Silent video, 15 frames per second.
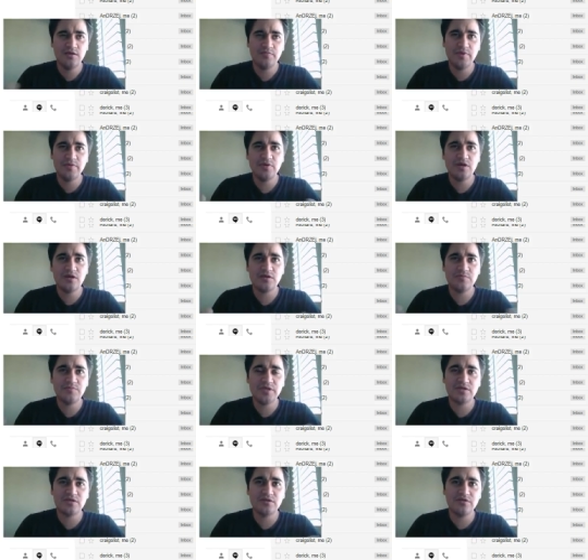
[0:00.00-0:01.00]
I'll
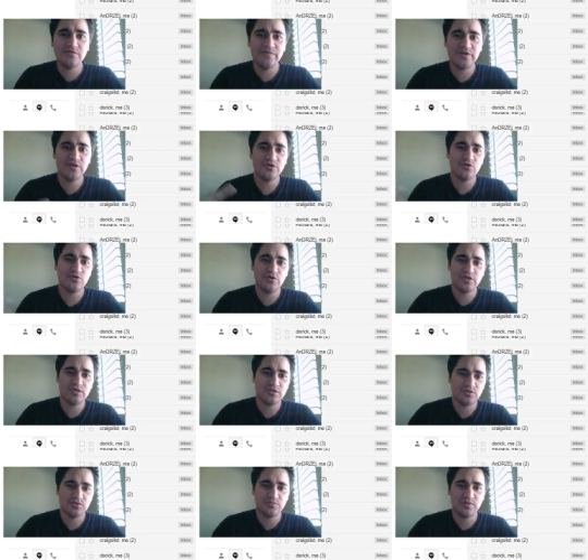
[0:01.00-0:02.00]
make another video going
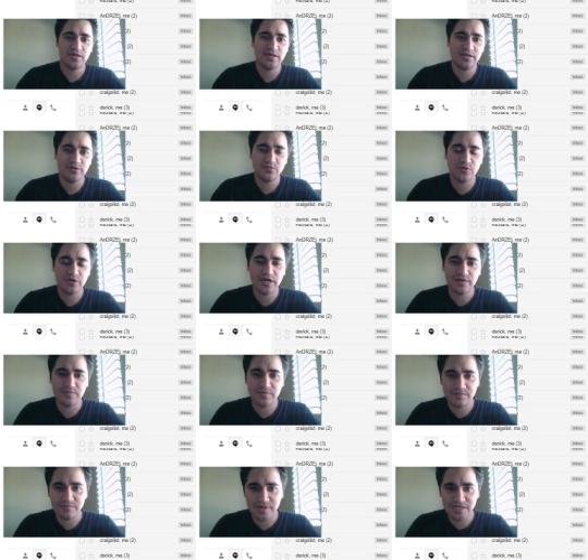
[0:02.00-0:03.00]
into my
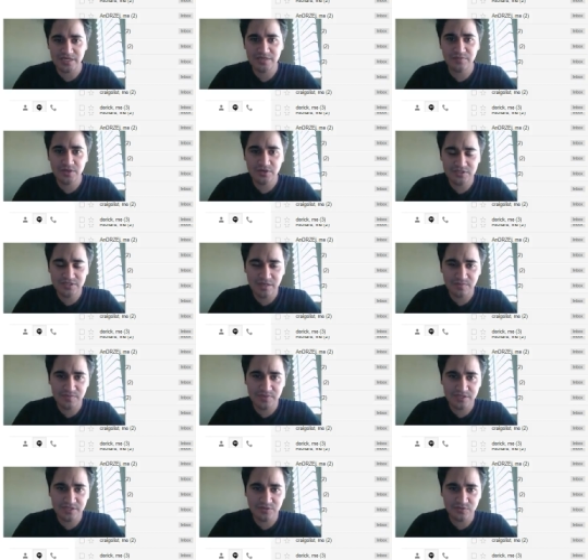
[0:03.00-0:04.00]
email
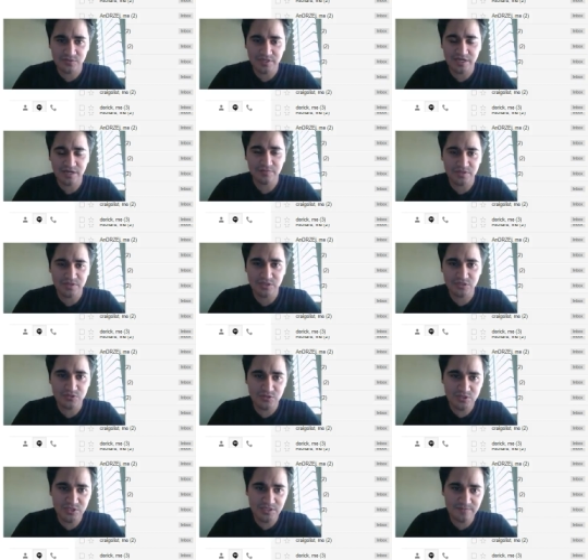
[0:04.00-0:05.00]
template, the one that I've been
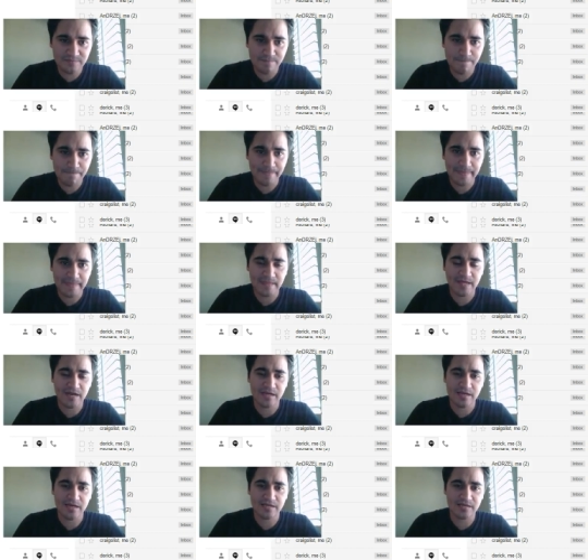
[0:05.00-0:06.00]
using, that I
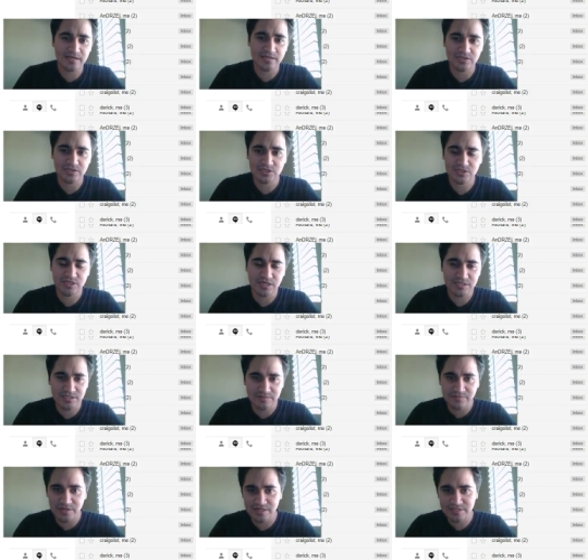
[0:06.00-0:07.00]
kind of just
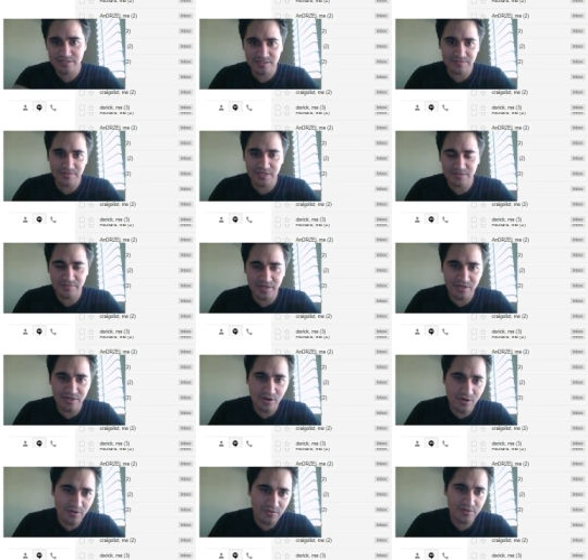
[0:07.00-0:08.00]
customized to make my
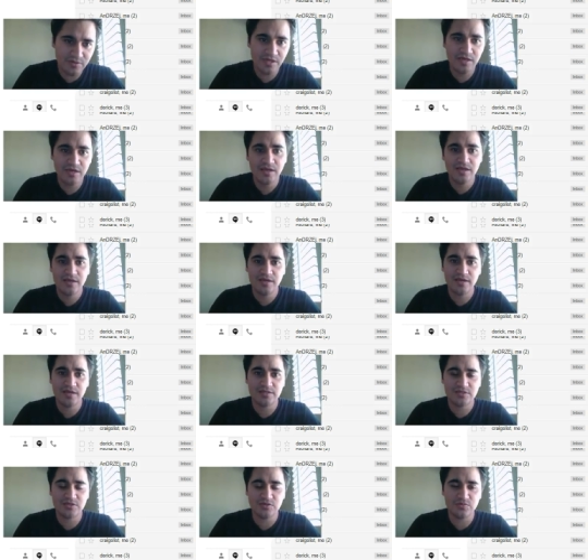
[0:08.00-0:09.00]
own and
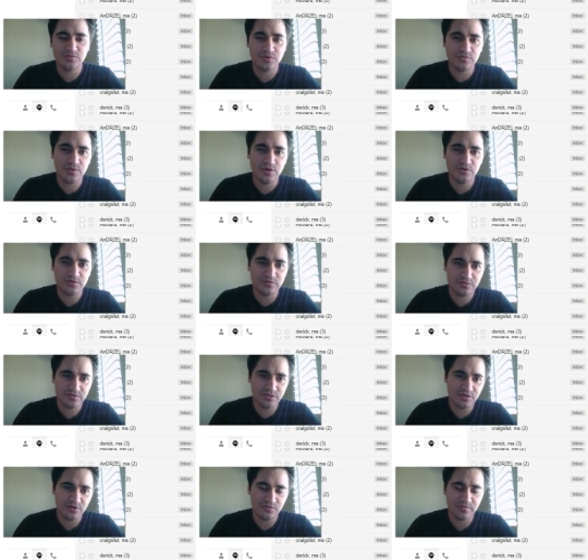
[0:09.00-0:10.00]
to promote
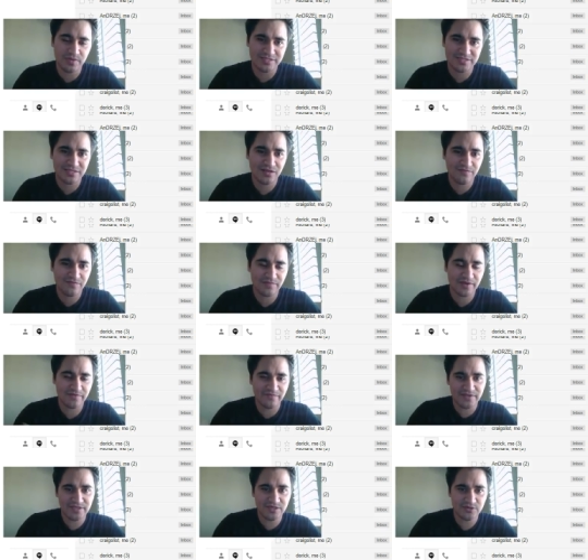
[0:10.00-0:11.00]
myself, my
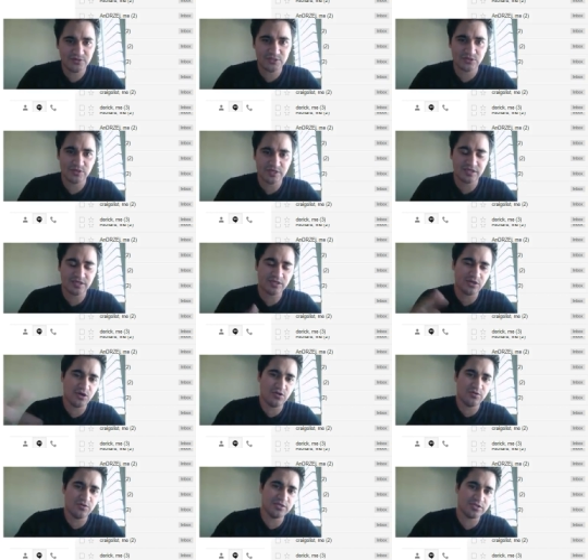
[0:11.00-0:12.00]
video, so they can
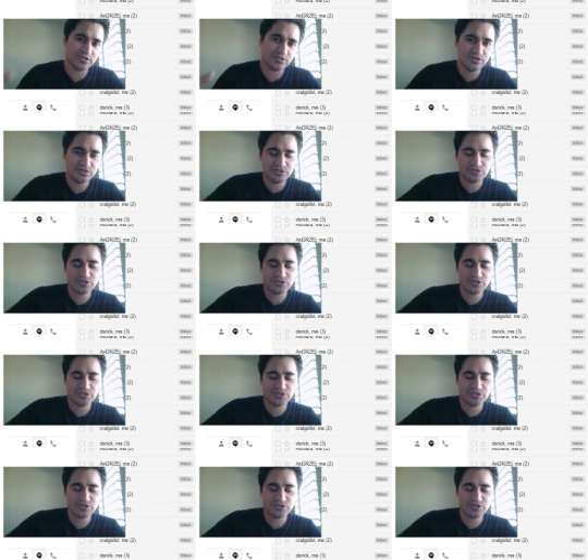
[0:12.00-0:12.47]
go and search